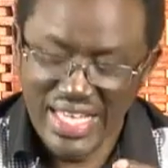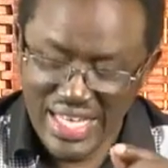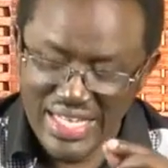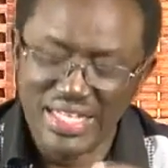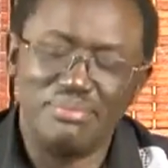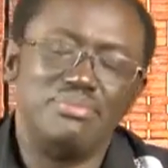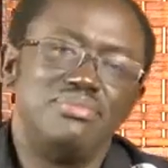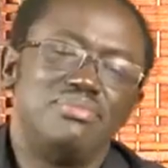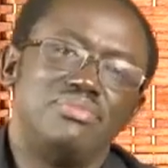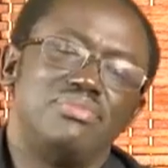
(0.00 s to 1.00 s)
in them.
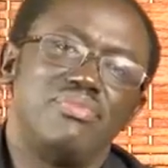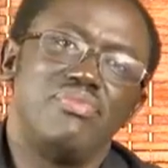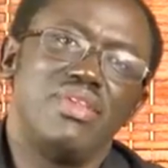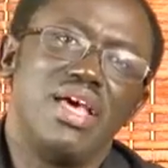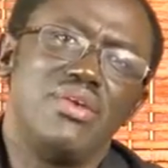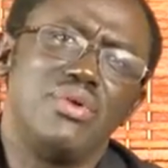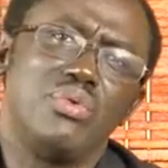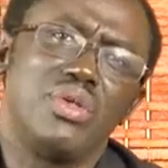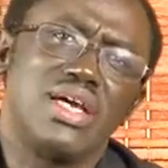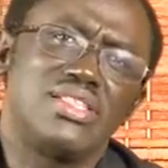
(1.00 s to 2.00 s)
And you know
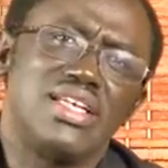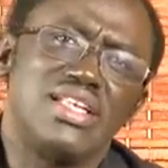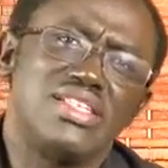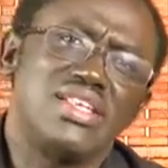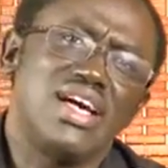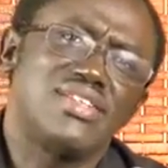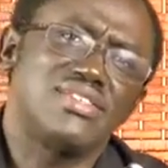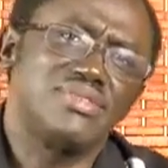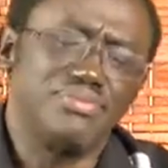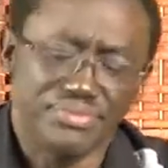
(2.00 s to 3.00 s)
what that energy
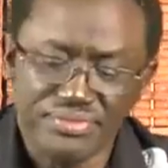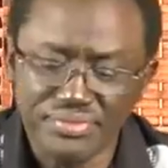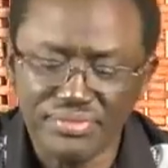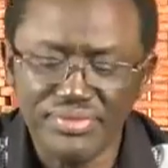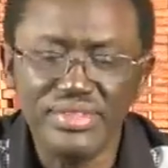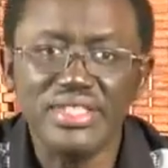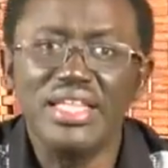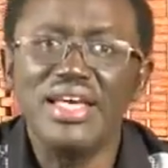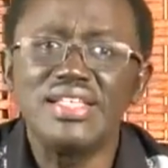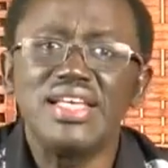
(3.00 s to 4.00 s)
does?
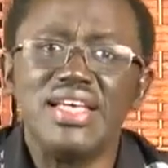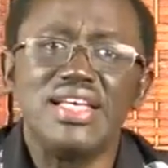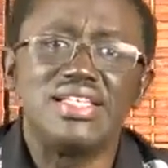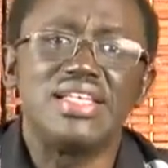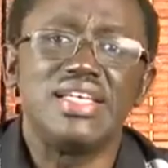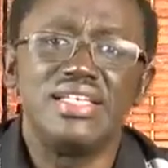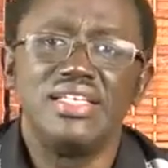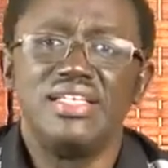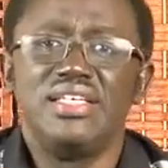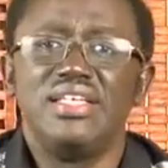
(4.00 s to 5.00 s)
That energy
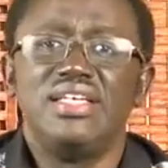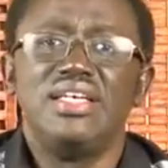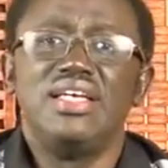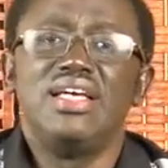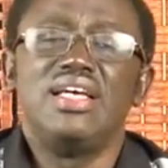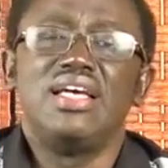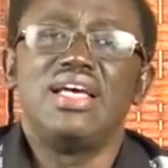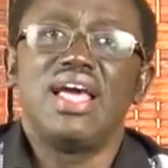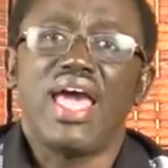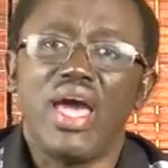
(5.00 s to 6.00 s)

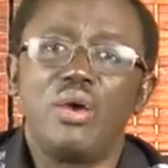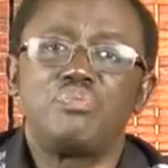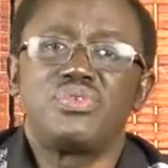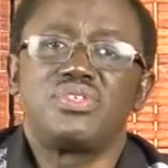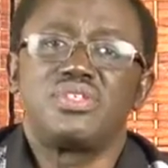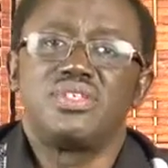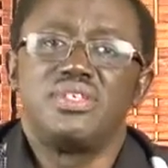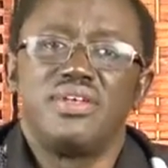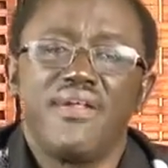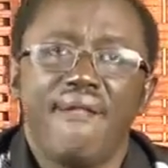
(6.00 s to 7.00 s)
helps
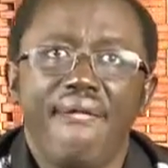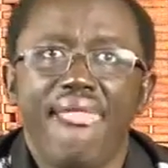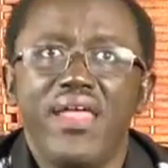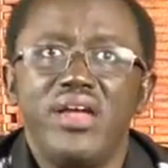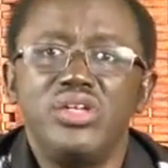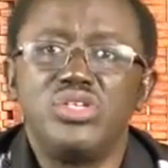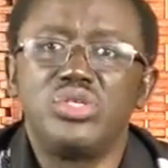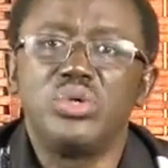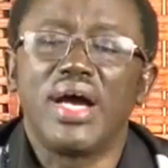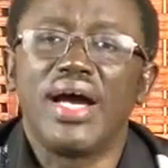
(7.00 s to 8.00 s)

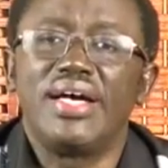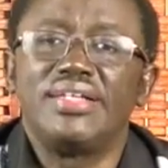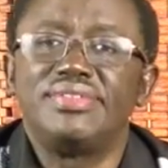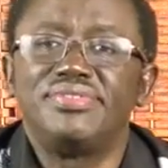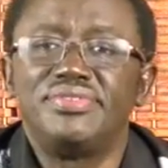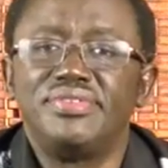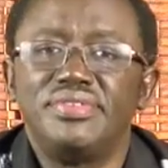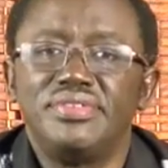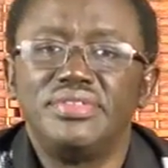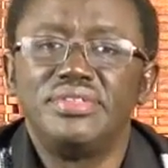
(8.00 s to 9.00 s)
to have
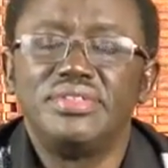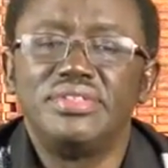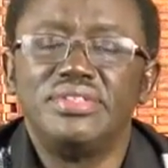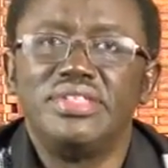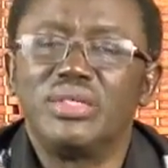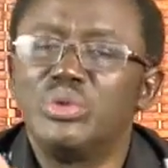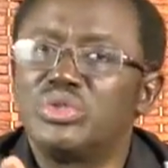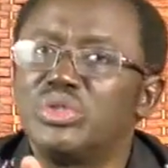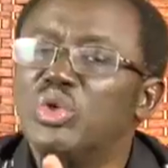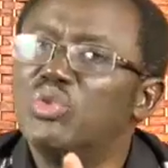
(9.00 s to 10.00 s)
the
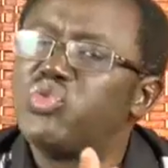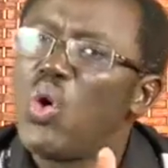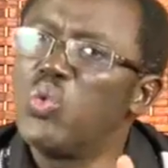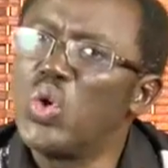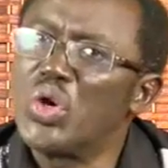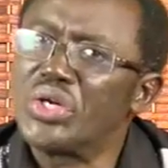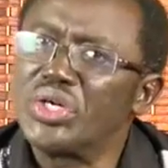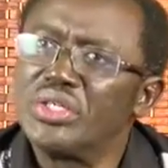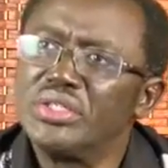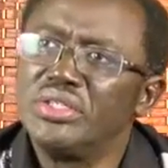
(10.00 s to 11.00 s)
root go for
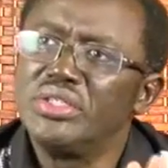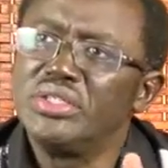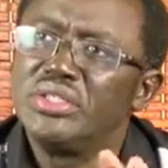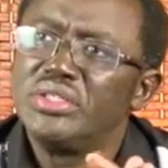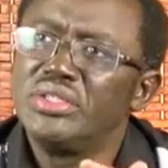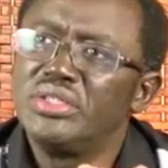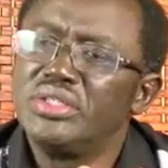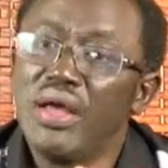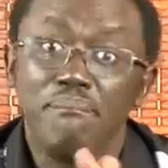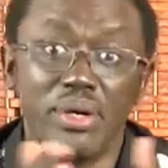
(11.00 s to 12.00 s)
water,
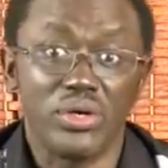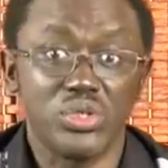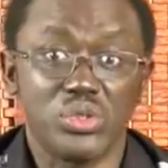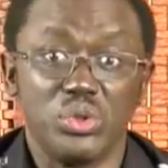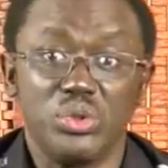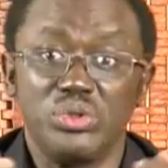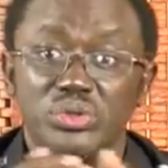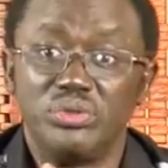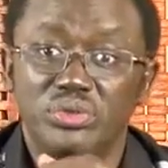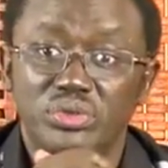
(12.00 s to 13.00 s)
but also
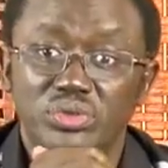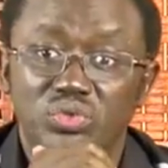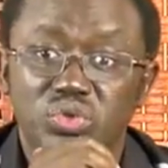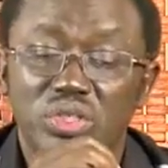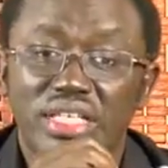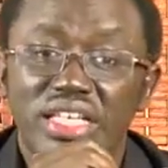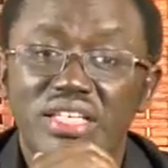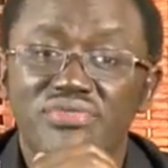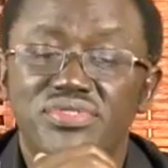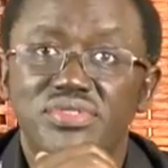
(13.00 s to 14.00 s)
for the
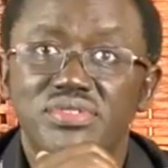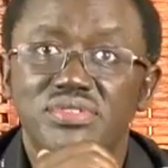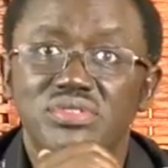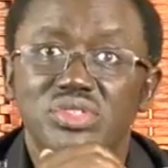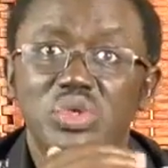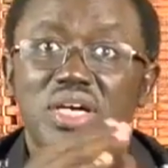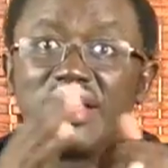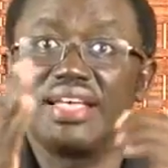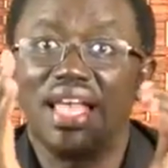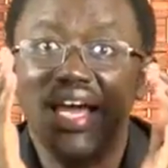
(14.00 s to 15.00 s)
leaves to
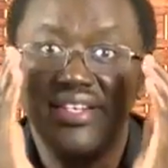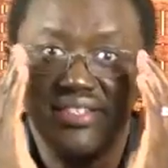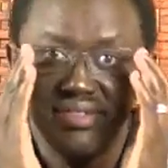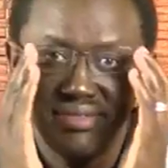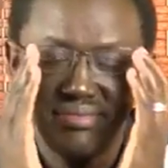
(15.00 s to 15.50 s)
gather light.